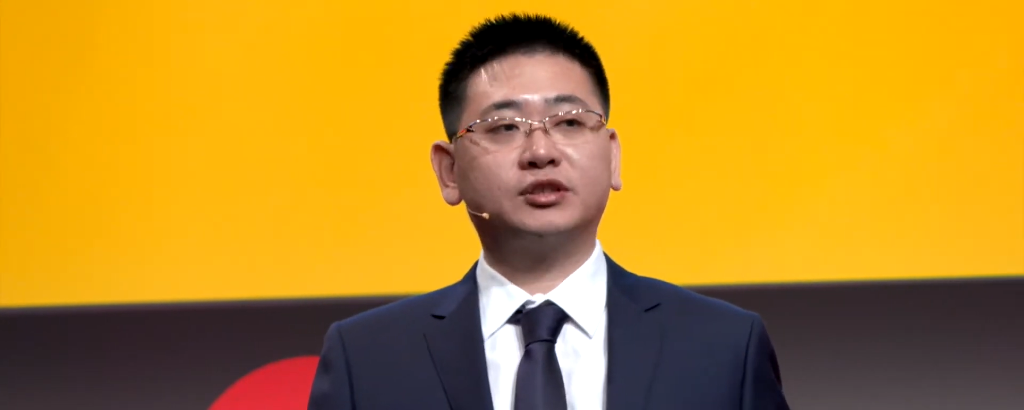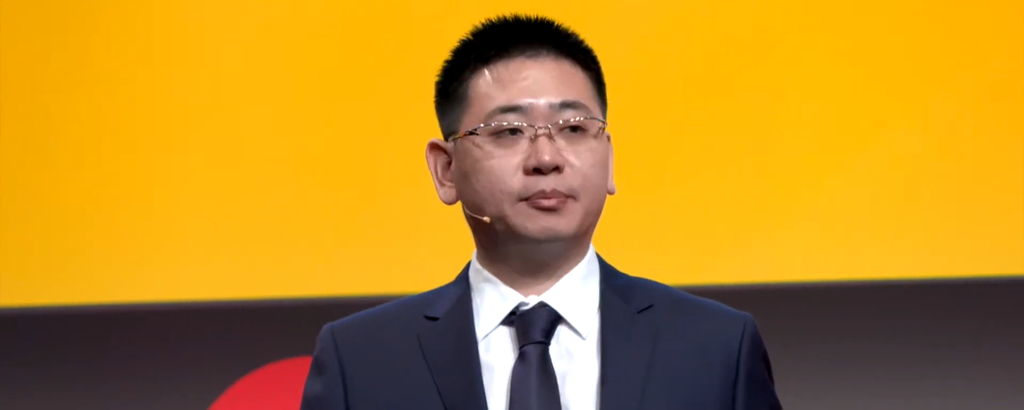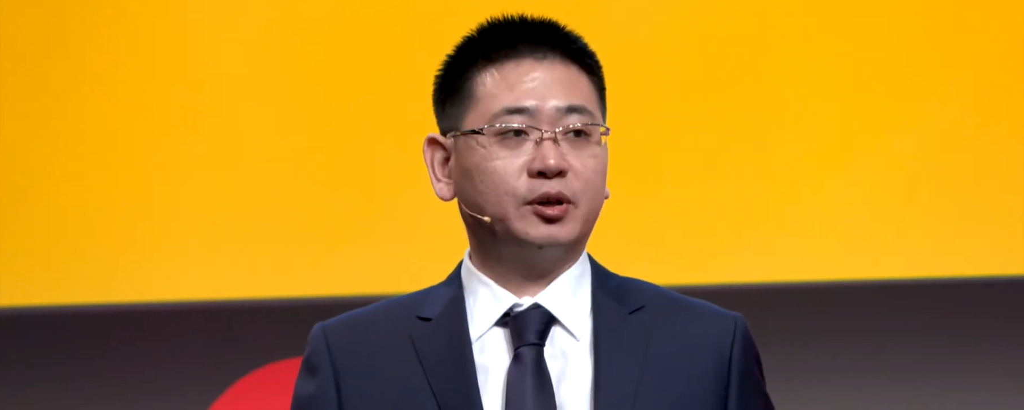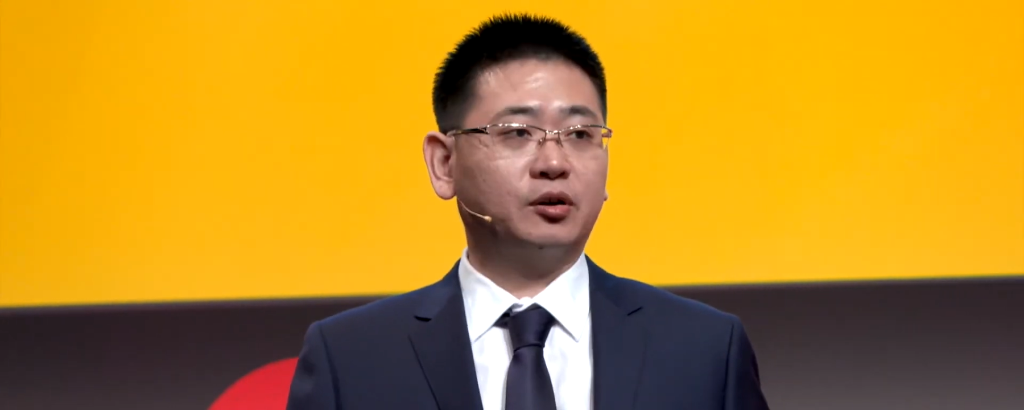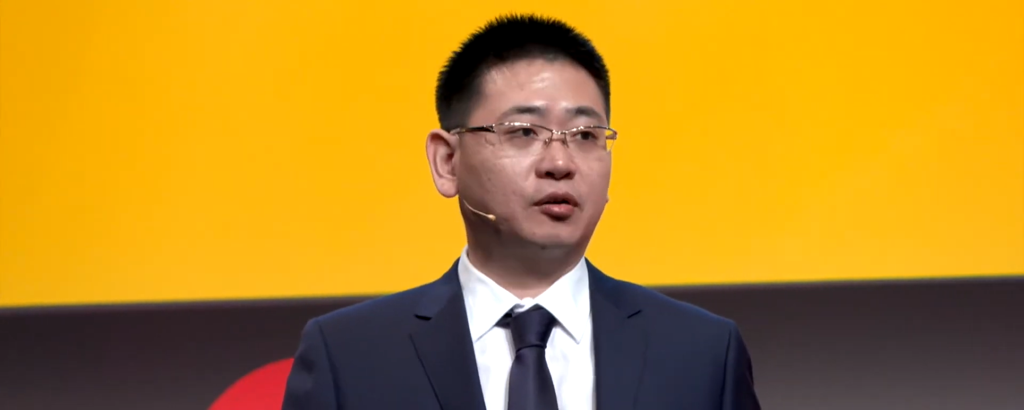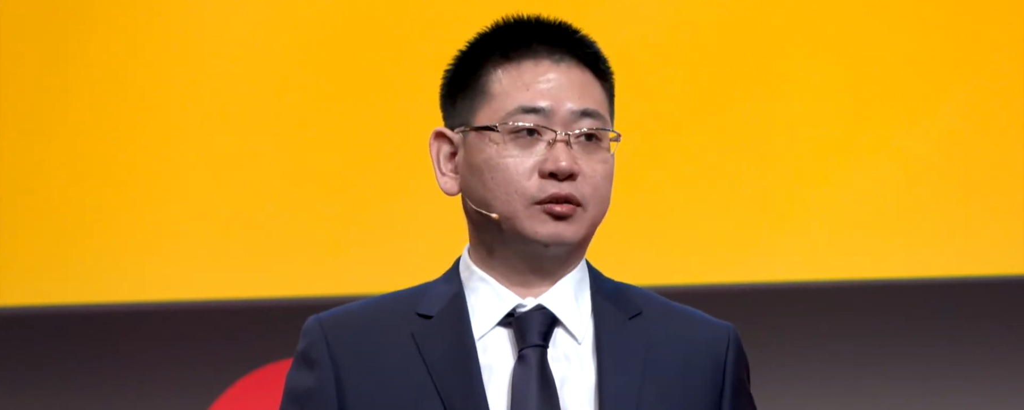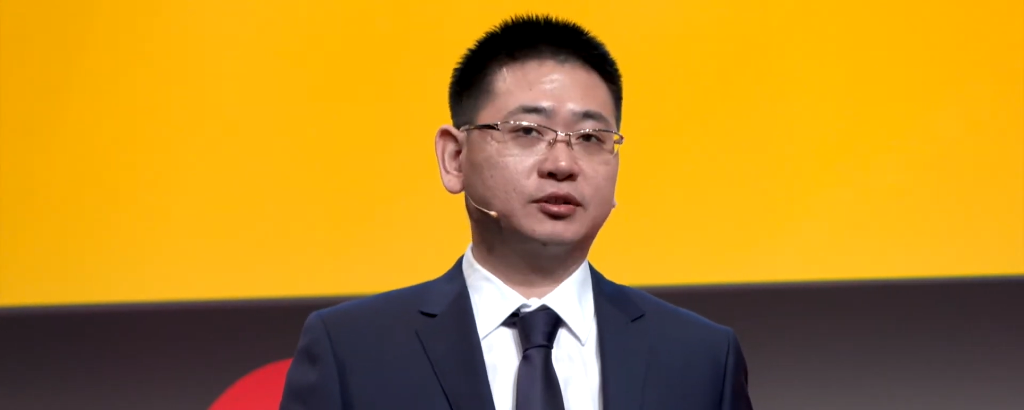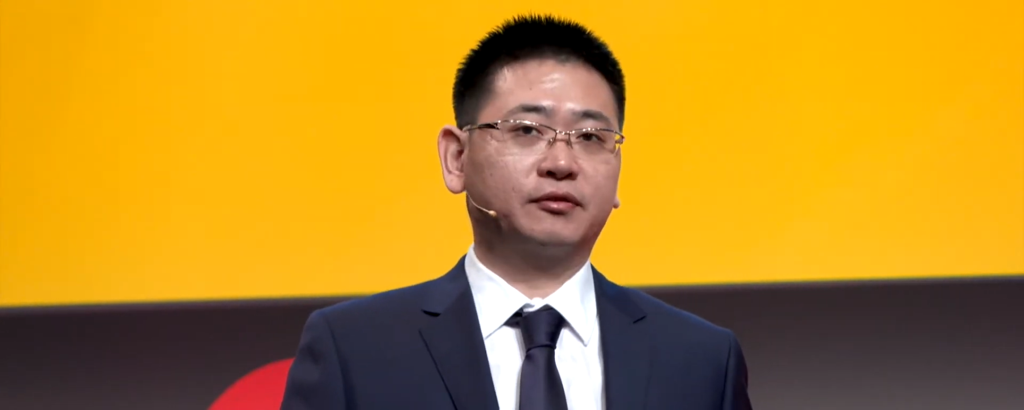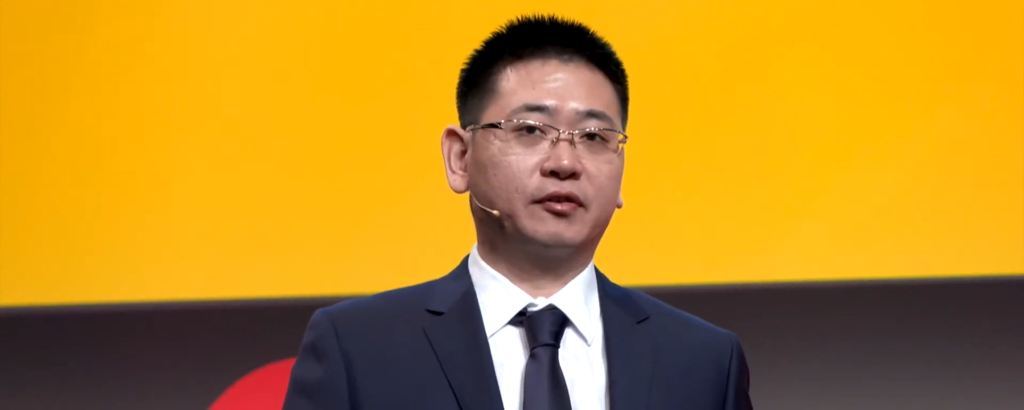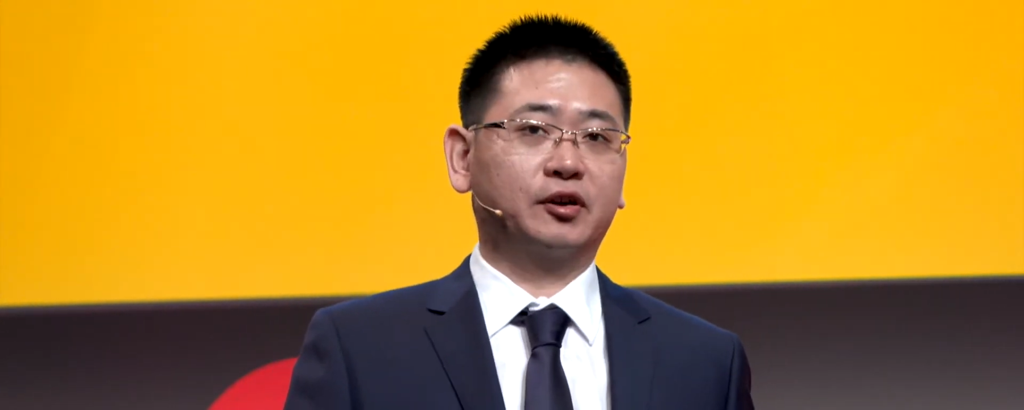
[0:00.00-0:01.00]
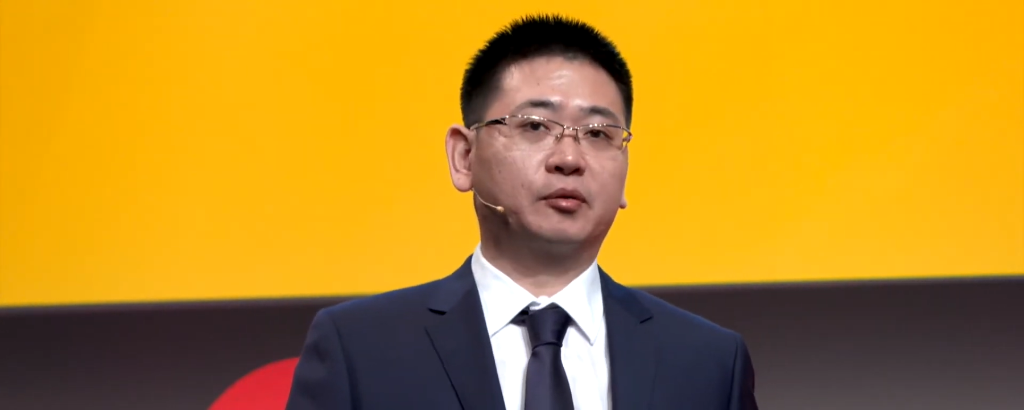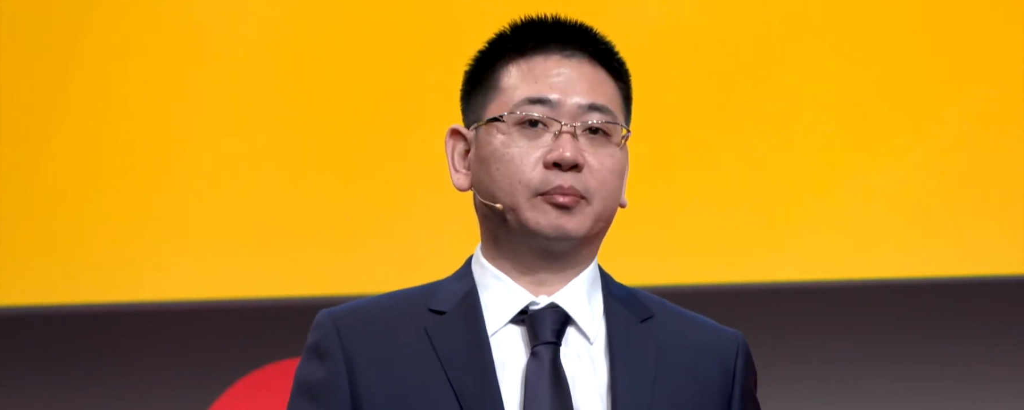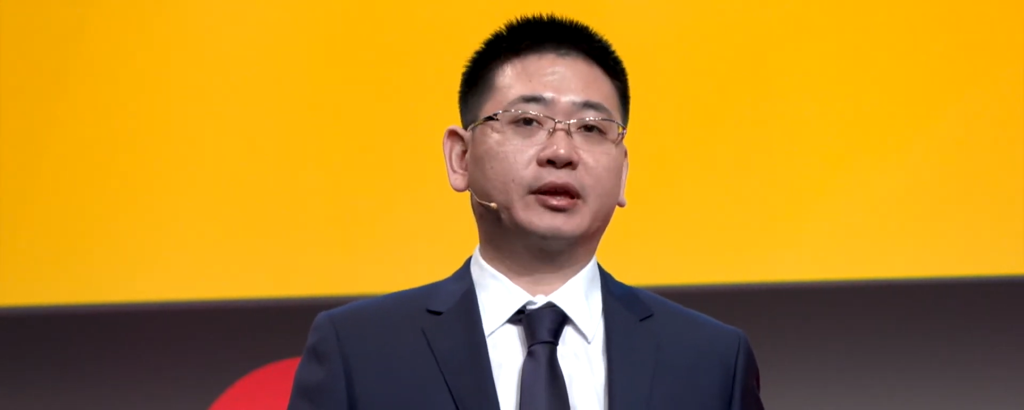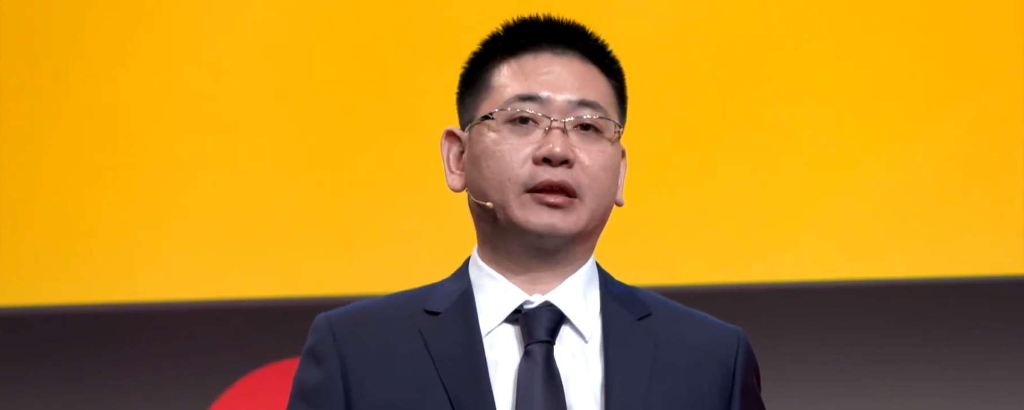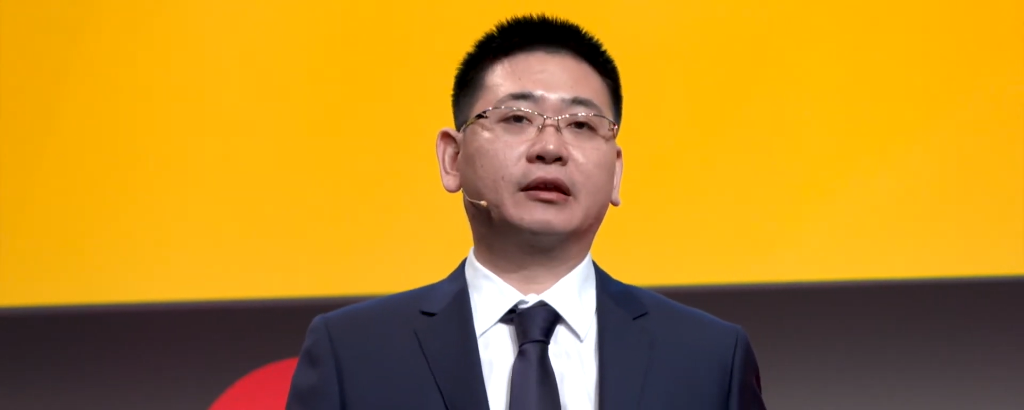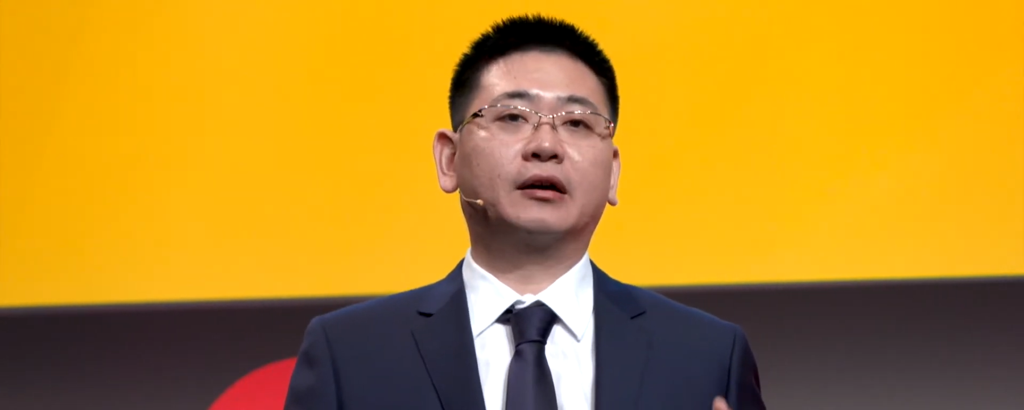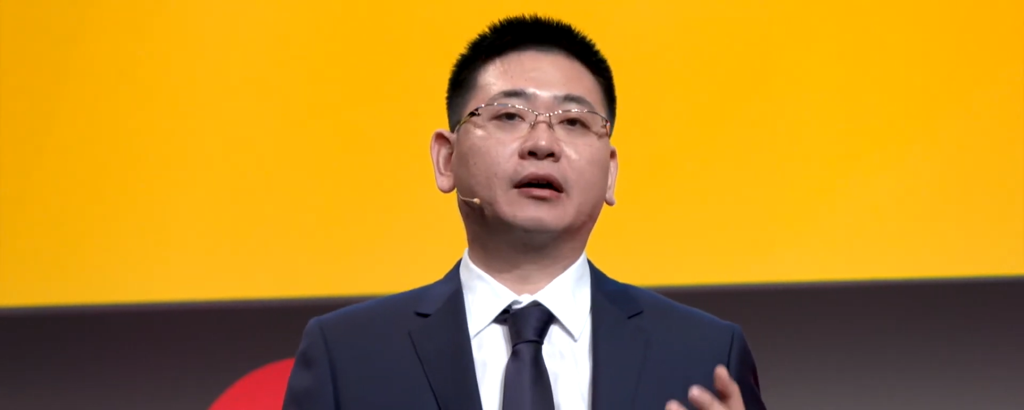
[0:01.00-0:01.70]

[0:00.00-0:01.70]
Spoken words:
CPOs will be